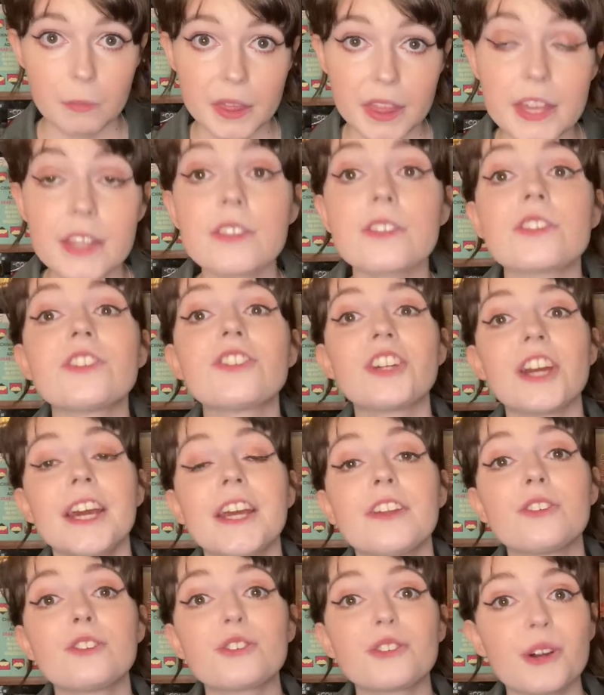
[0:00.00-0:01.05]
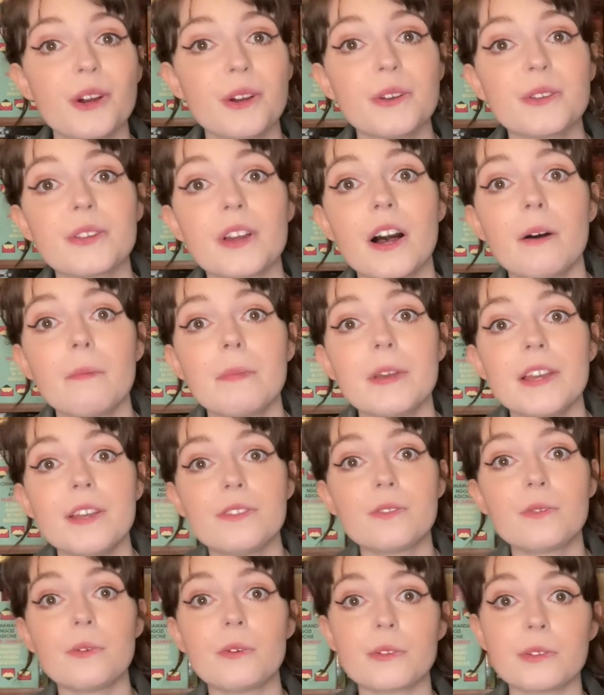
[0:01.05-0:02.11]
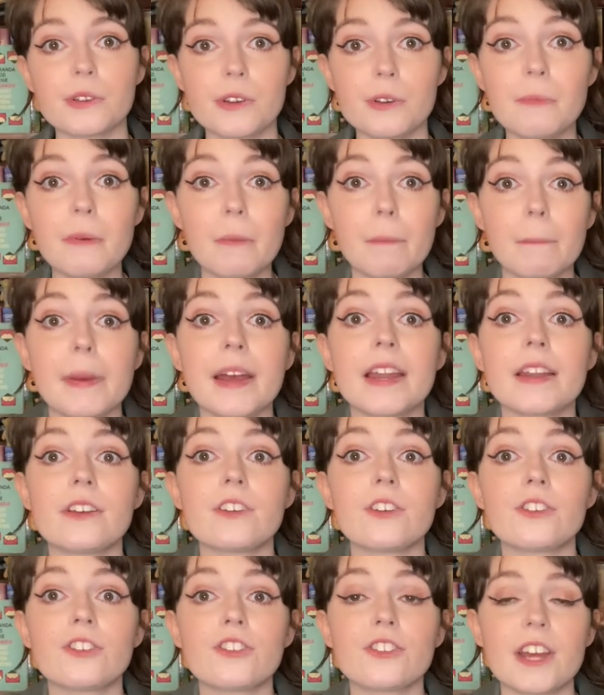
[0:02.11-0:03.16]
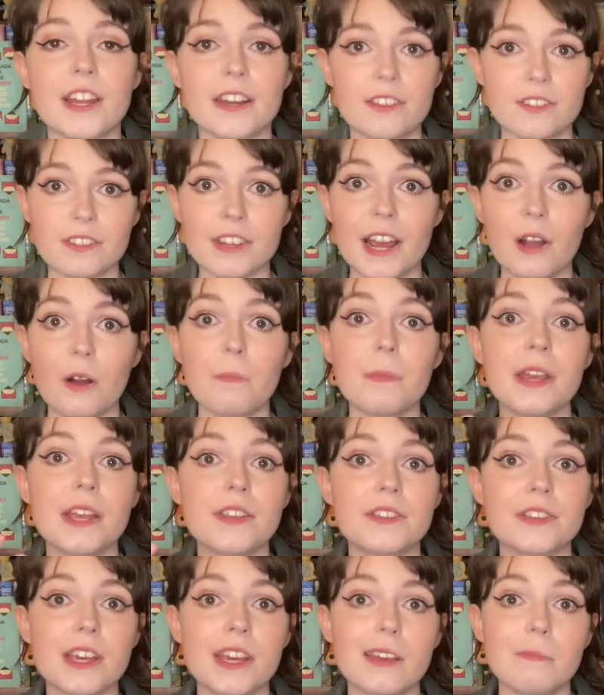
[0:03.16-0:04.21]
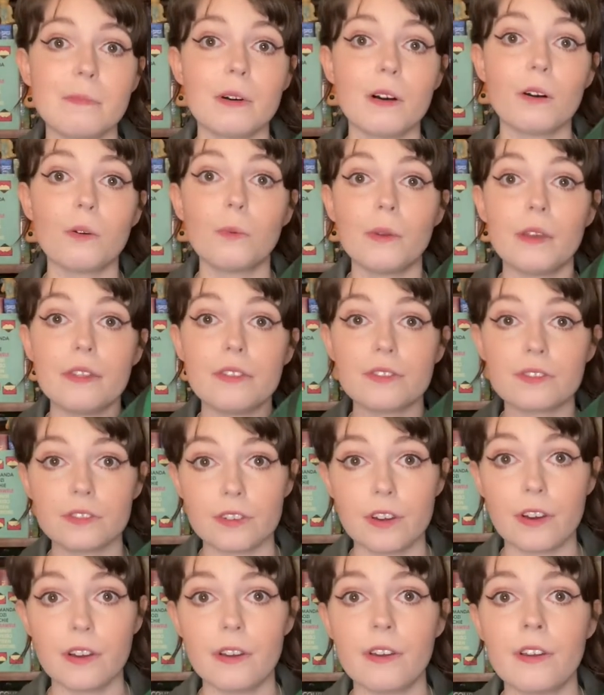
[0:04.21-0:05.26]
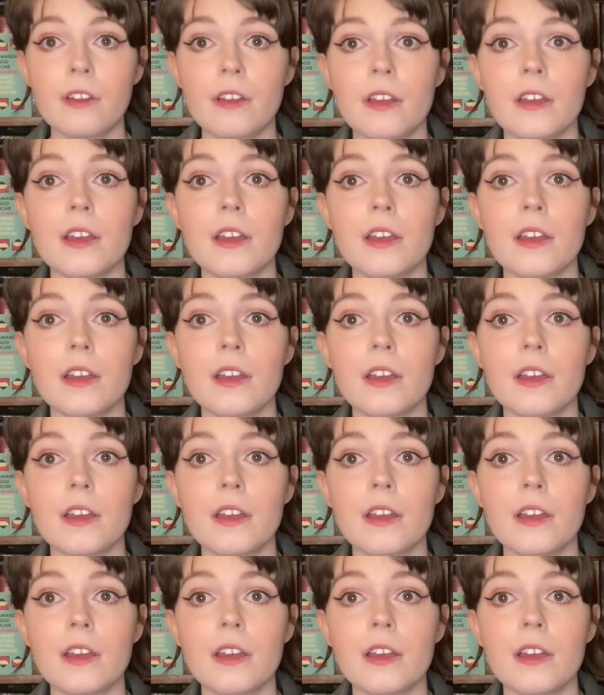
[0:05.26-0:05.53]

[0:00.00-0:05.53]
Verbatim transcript: But then Sejanus shows up. He's also been banished and is now a peacekeeper with Snow.